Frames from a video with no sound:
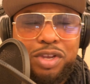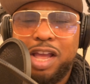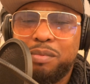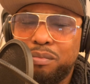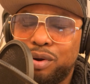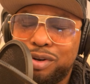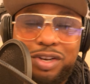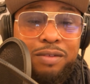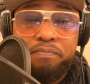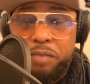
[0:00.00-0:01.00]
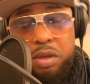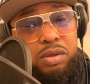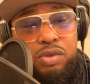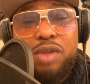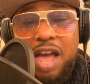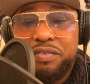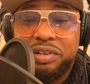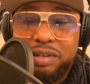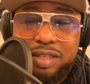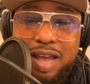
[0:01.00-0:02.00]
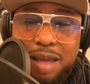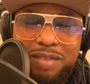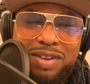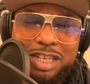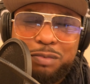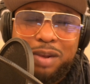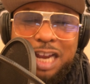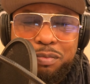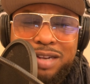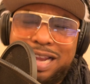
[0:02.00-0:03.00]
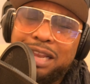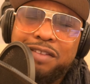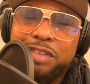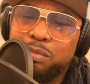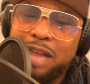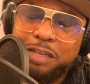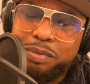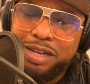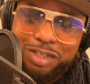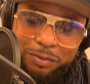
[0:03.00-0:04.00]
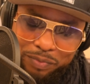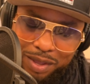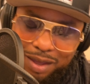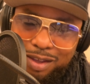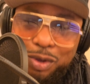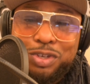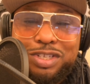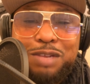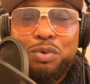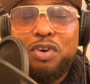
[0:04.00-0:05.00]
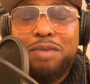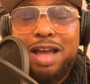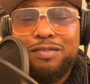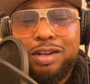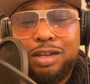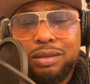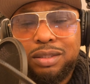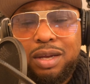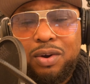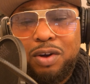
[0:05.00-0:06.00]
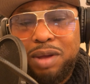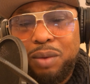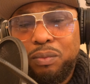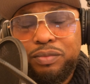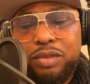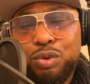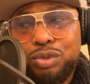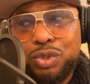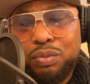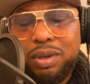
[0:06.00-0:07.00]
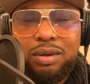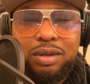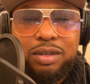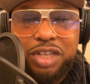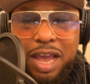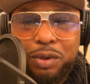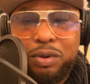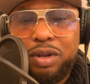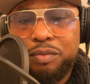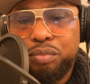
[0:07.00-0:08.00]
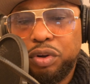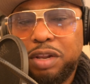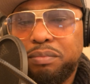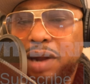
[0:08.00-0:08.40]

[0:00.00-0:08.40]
Check out my merch. You'll have a good time, even at the splash page. I love the splash page. You can see more of my videos on my YouTube channel, Brooklyn